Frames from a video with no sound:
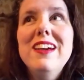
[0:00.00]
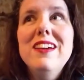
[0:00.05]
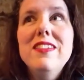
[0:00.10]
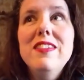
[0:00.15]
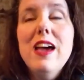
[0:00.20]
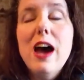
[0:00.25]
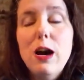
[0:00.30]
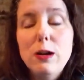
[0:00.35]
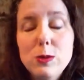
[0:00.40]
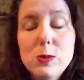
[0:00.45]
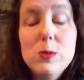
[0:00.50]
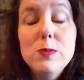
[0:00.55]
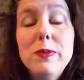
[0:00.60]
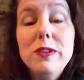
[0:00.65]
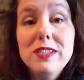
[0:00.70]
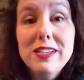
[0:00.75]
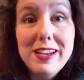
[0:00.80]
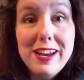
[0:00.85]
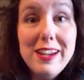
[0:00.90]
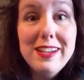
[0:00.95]
the house was
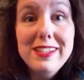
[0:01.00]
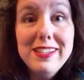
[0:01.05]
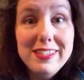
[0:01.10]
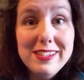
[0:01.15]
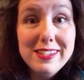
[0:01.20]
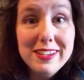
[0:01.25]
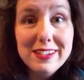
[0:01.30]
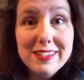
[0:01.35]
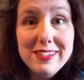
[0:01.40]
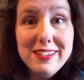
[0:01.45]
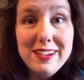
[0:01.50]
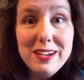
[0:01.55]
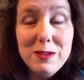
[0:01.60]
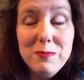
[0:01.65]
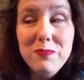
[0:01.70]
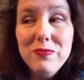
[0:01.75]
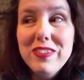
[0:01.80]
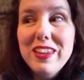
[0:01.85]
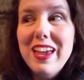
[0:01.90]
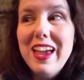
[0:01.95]
built in 1860
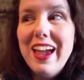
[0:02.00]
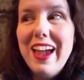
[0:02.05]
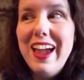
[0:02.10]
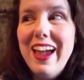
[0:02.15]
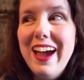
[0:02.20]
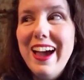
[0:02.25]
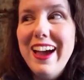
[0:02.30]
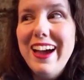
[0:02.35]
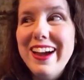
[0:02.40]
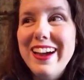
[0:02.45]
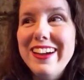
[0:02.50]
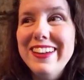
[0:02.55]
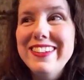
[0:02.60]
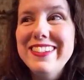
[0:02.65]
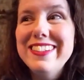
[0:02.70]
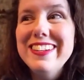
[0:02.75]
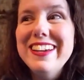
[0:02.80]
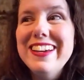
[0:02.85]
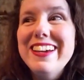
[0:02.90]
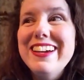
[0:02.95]
and
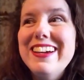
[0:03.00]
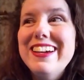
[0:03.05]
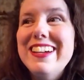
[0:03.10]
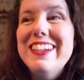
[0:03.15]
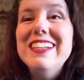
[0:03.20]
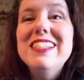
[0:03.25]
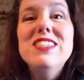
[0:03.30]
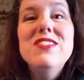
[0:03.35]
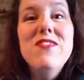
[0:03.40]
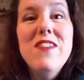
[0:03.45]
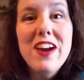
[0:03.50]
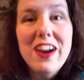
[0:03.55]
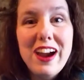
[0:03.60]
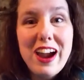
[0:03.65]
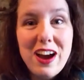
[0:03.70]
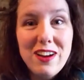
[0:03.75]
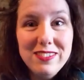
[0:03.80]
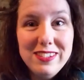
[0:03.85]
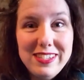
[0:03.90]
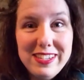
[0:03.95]
it's very
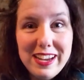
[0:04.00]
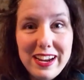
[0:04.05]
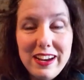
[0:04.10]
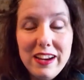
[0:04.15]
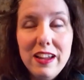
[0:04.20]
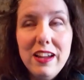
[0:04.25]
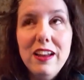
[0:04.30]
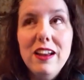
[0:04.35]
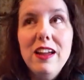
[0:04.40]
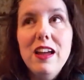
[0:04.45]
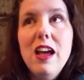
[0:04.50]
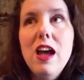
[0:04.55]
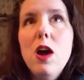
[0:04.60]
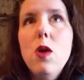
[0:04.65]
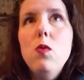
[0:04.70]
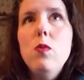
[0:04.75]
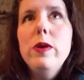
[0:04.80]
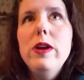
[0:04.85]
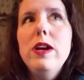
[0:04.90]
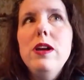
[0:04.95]
outdated.
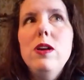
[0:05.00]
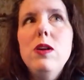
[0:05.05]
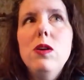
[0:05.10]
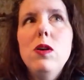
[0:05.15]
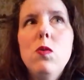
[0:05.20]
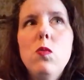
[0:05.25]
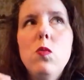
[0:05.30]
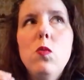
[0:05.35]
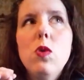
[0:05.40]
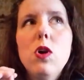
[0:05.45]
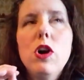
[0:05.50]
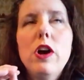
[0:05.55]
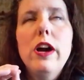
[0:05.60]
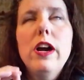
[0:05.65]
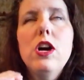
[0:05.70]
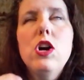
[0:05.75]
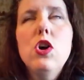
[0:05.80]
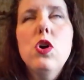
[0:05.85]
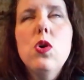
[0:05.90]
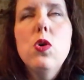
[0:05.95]
We were
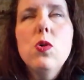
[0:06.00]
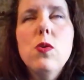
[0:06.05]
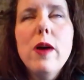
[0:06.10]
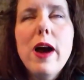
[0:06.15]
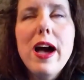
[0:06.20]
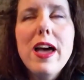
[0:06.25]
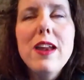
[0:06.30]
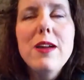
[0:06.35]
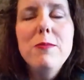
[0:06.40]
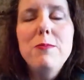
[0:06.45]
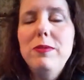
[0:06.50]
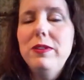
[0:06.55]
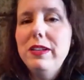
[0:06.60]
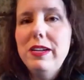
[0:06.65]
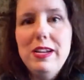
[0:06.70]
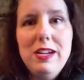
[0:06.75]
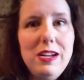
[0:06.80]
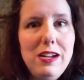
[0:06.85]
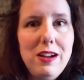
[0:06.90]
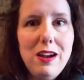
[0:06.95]

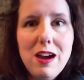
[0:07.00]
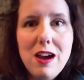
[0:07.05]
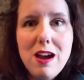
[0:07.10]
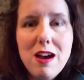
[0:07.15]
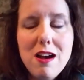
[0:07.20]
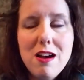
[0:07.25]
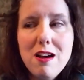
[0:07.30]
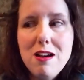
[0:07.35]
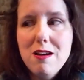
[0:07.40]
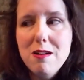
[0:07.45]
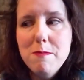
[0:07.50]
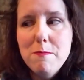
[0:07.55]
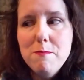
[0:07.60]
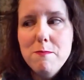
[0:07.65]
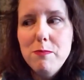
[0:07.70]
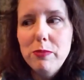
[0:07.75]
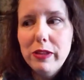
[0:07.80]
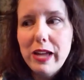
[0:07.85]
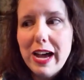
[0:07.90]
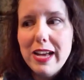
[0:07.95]
incredibly
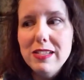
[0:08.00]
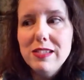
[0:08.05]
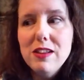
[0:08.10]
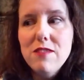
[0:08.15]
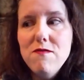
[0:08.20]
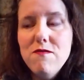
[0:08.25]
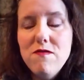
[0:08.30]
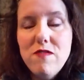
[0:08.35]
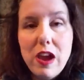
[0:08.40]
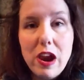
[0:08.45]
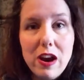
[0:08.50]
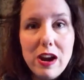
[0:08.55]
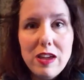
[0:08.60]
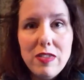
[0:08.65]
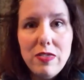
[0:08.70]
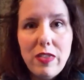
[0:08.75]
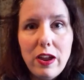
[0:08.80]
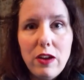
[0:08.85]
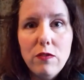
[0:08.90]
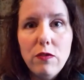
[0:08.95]
blessed and very
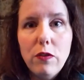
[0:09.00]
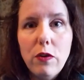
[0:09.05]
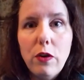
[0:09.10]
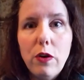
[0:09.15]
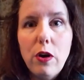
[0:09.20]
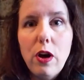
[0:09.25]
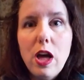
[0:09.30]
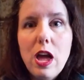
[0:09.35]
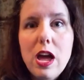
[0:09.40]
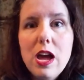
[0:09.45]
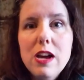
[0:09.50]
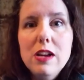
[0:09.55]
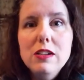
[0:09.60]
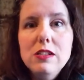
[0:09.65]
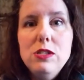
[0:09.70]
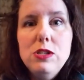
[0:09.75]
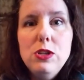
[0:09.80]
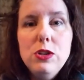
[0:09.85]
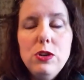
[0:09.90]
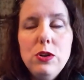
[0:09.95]
thankful
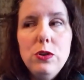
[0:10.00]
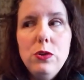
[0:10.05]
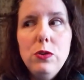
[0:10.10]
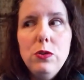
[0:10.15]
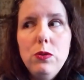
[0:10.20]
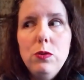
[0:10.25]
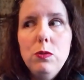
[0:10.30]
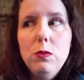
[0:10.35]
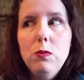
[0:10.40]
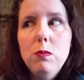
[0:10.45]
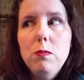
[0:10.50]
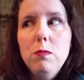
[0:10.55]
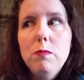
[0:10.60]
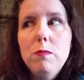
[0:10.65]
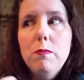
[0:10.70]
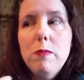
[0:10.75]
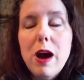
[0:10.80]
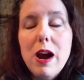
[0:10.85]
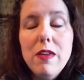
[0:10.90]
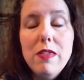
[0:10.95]
to
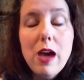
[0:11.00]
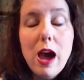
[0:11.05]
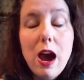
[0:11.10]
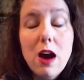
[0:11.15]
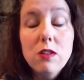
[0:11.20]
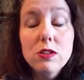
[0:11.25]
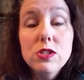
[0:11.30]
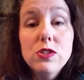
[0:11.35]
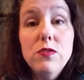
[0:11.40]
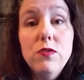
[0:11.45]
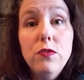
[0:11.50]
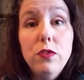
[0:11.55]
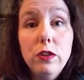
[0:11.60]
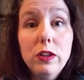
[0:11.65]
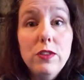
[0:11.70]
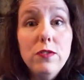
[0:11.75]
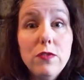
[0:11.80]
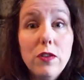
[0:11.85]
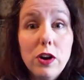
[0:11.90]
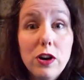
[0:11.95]
buy the house fully
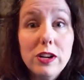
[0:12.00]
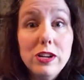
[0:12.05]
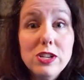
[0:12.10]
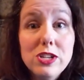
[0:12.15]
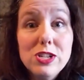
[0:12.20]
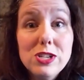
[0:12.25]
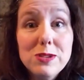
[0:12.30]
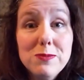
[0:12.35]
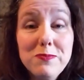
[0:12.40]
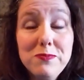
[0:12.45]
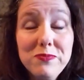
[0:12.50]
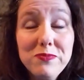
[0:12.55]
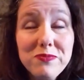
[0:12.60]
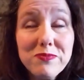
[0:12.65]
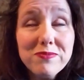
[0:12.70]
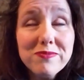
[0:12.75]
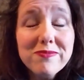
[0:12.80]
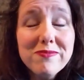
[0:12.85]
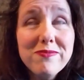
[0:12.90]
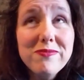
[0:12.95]
furnished.
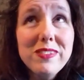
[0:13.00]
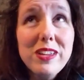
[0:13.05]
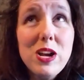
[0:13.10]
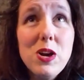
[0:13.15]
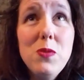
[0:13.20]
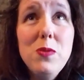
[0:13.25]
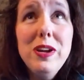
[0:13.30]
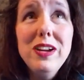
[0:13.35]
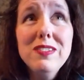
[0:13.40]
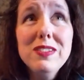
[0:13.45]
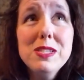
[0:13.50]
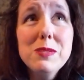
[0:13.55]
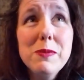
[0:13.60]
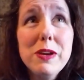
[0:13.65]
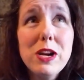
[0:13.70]
And we have some